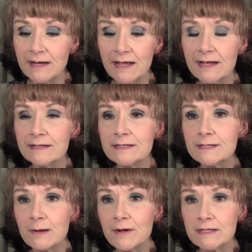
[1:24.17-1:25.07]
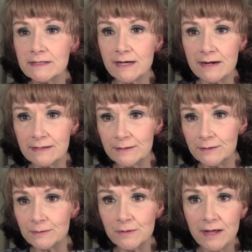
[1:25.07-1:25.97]
And so I started to
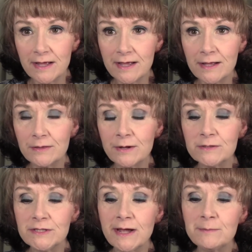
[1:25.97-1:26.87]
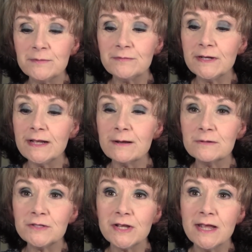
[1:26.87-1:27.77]
do those type of
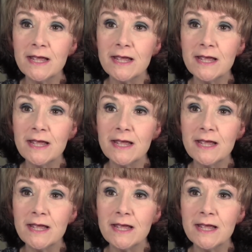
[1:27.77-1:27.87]
videos.